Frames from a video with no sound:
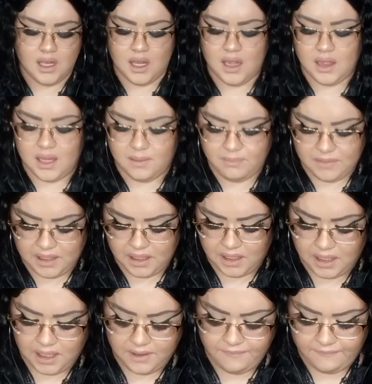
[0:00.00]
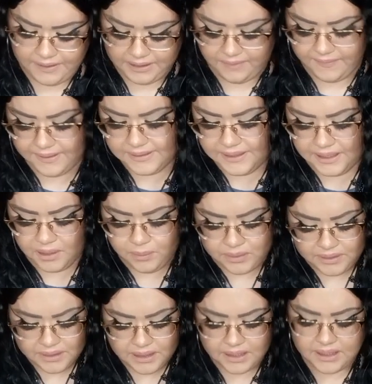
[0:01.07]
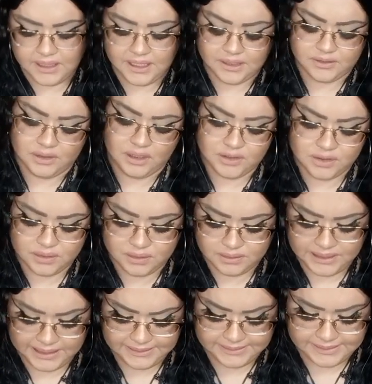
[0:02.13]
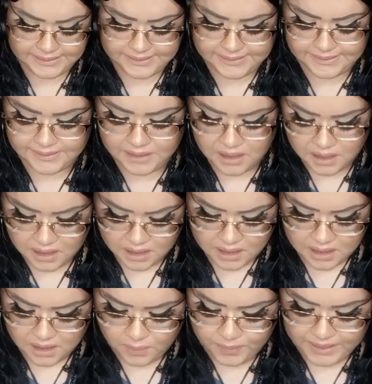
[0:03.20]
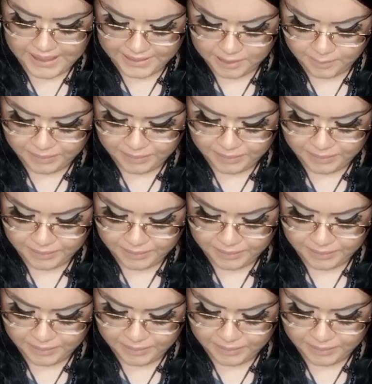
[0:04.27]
let me finalize here with the astrological dices. We got the